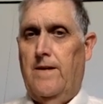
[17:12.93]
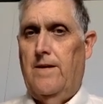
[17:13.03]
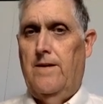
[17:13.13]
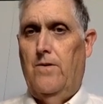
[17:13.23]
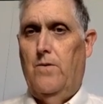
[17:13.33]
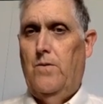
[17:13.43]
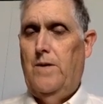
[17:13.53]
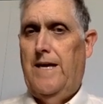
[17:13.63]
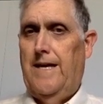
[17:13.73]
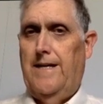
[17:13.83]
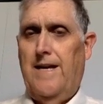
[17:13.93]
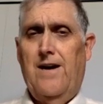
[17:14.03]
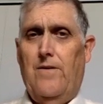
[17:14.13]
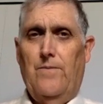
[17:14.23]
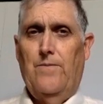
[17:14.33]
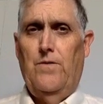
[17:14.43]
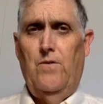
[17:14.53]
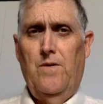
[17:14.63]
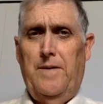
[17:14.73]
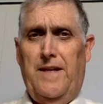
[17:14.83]
Okay, now
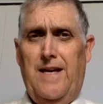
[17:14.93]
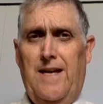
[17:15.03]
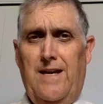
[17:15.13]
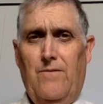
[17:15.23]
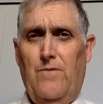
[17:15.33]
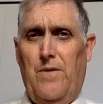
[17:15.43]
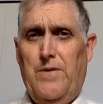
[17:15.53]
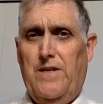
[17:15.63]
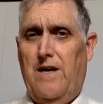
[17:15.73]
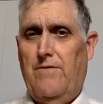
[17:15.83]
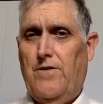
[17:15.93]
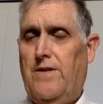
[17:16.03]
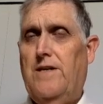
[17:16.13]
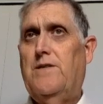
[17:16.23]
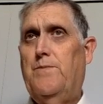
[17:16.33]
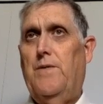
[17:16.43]
normally we would cover this,